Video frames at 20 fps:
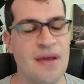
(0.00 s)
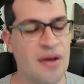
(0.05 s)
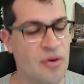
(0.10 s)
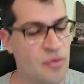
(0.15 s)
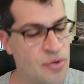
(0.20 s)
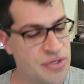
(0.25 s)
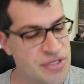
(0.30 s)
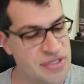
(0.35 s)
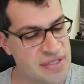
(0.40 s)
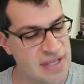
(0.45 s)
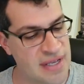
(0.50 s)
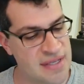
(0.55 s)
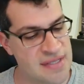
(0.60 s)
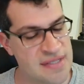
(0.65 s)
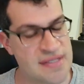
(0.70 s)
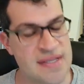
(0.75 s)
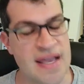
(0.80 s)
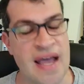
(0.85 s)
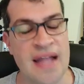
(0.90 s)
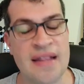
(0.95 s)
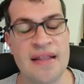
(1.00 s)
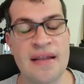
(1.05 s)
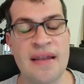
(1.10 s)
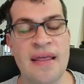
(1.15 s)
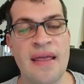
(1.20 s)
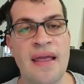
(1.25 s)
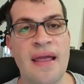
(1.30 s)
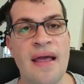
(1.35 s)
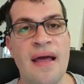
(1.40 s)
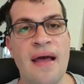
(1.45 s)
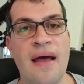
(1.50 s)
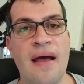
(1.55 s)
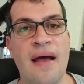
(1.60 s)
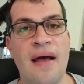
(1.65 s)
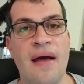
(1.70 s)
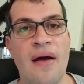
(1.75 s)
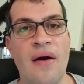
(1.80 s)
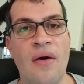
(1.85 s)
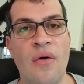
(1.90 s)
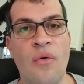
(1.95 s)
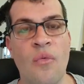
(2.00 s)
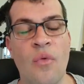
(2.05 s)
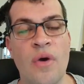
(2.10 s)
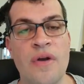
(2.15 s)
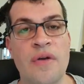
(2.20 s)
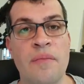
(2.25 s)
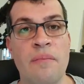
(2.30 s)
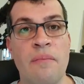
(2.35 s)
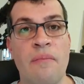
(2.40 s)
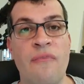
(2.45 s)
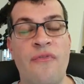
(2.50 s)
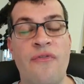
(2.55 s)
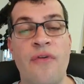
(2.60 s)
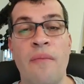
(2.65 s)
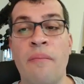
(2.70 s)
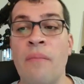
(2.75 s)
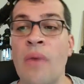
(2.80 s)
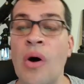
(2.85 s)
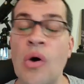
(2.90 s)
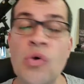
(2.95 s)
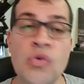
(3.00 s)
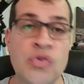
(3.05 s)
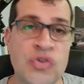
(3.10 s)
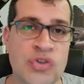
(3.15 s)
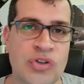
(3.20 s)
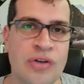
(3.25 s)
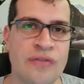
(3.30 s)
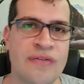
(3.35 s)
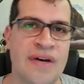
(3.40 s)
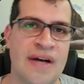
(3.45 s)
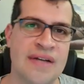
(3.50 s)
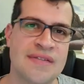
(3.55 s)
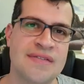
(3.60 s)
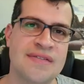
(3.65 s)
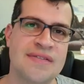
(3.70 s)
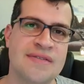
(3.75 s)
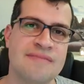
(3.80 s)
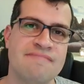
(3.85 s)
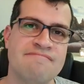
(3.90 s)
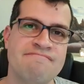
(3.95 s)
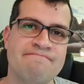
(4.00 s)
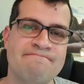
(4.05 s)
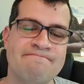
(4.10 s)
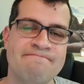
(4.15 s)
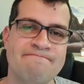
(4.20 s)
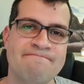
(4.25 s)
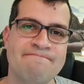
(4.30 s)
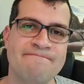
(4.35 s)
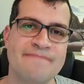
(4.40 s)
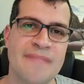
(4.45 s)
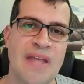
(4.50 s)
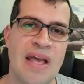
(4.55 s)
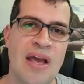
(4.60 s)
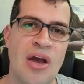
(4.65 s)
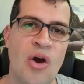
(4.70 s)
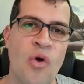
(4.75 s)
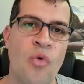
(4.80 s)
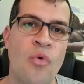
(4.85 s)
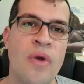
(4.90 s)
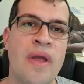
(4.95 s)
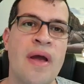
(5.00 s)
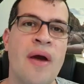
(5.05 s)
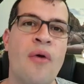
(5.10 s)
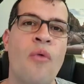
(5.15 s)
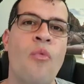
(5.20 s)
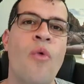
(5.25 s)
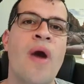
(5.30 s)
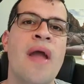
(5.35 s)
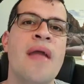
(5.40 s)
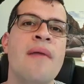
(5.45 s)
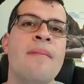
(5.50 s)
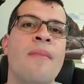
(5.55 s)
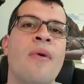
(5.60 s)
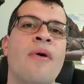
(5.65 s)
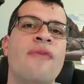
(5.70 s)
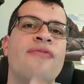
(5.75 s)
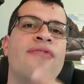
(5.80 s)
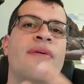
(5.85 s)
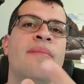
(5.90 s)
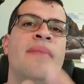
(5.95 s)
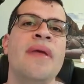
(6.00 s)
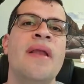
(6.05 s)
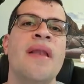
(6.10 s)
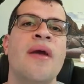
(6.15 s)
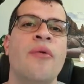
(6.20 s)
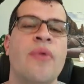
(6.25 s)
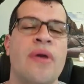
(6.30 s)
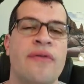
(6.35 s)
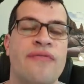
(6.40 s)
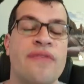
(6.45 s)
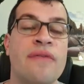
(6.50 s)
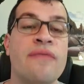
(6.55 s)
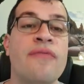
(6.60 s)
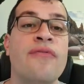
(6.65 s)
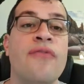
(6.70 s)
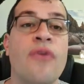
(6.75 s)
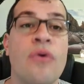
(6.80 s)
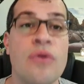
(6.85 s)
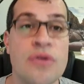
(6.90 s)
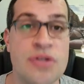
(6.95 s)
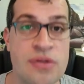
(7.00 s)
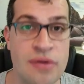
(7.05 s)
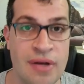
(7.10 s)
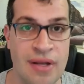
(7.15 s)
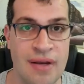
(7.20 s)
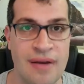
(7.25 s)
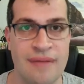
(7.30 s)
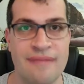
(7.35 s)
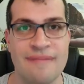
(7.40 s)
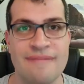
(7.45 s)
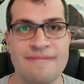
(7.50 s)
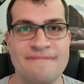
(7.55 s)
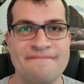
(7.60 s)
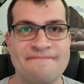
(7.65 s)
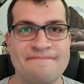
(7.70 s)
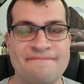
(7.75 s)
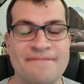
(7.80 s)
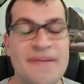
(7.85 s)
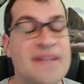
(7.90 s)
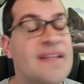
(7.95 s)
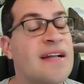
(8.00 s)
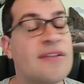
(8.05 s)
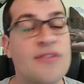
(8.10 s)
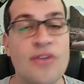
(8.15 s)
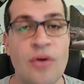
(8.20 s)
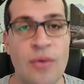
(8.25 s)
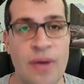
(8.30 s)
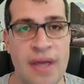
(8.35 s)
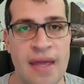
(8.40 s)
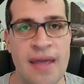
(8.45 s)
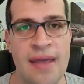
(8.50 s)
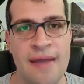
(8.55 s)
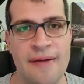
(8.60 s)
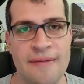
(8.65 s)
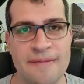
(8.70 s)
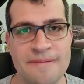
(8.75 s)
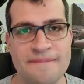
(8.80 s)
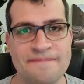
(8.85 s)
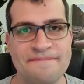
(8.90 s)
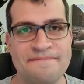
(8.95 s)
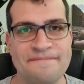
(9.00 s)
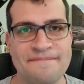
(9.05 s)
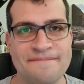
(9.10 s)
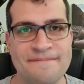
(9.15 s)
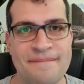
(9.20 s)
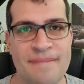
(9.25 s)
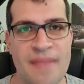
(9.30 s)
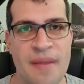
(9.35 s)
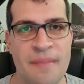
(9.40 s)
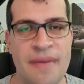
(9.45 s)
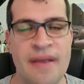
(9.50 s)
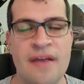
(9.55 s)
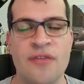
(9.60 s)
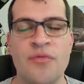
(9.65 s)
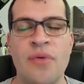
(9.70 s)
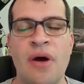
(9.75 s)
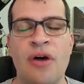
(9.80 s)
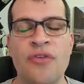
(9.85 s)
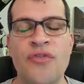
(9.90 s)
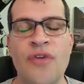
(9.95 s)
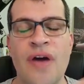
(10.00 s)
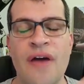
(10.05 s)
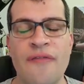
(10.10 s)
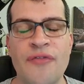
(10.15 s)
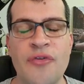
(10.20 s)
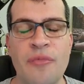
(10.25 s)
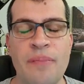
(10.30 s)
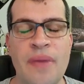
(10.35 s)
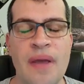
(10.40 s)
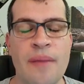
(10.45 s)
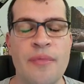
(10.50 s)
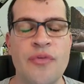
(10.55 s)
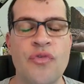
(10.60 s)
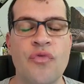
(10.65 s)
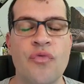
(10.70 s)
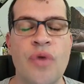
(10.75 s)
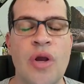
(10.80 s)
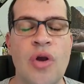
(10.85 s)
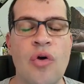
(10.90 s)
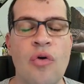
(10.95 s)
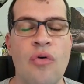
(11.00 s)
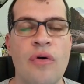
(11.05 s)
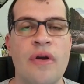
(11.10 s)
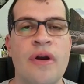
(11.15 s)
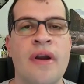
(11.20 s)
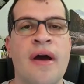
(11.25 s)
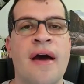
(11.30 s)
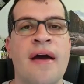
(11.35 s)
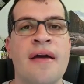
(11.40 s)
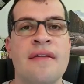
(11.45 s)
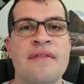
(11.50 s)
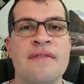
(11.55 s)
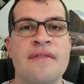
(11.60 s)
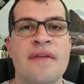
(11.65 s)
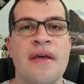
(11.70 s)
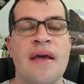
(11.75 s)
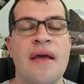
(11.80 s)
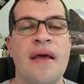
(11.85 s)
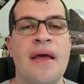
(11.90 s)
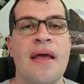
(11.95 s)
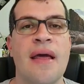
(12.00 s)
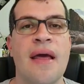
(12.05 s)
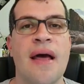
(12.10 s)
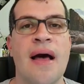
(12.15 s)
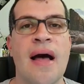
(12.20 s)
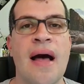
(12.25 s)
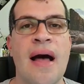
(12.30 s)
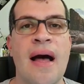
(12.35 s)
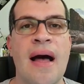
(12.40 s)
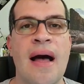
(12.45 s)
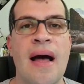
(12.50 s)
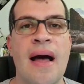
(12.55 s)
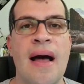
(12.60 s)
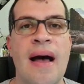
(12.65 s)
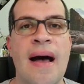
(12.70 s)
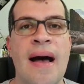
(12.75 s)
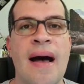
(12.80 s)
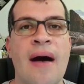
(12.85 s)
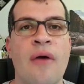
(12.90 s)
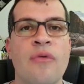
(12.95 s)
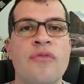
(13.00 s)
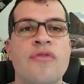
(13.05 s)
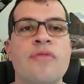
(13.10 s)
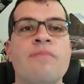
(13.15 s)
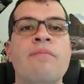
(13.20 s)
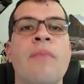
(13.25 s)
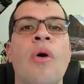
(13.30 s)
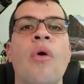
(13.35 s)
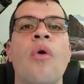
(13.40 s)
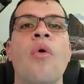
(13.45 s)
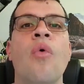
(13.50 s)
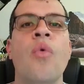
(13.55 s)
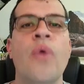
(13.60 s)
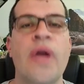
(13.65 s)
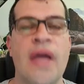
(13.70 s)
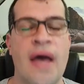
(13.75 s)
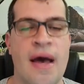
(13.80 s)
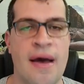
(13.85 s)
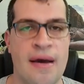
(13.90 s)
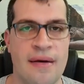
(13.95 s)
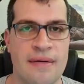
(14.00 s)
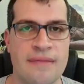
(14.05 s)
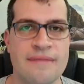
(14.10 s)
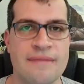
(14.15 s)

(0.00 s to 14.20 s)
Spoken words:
which is exactly what for most of us we are way more familiar with, unfortunately. But that's okay, because we also have to be able to recognize how small we are,